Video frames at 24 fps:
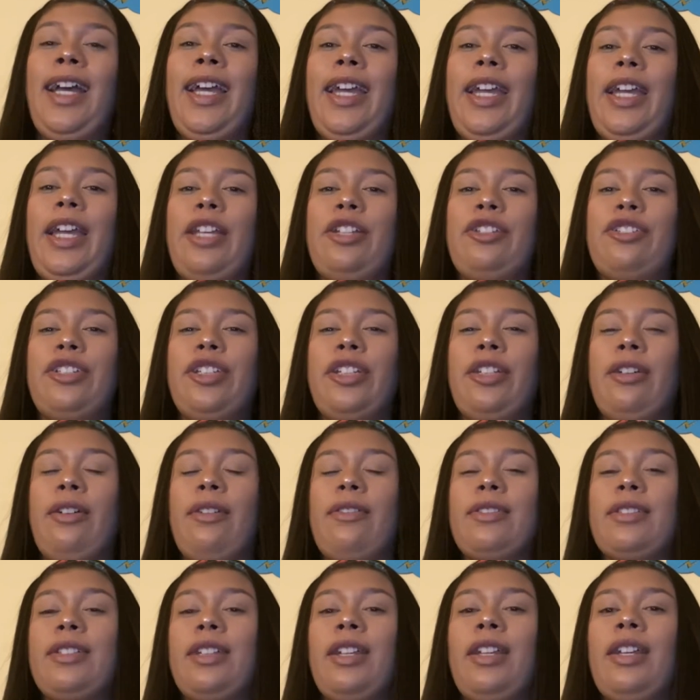And she goes,
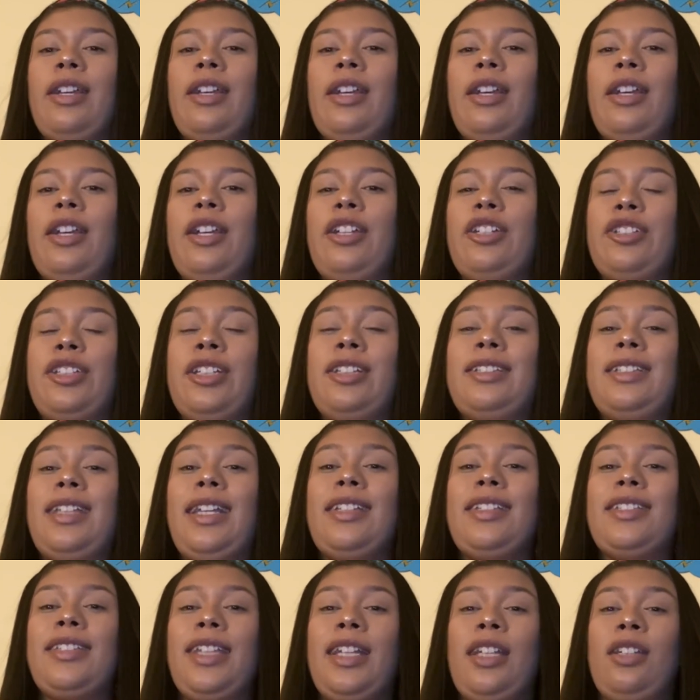she says
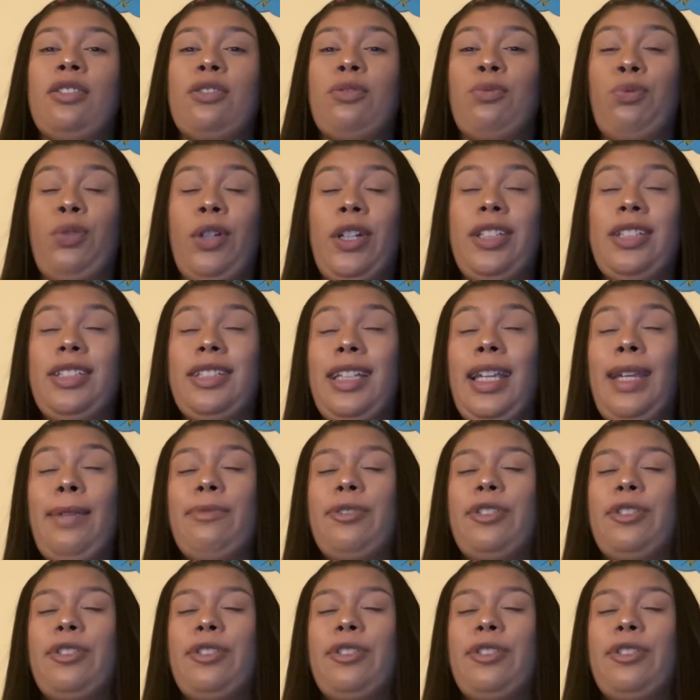Thing's one name.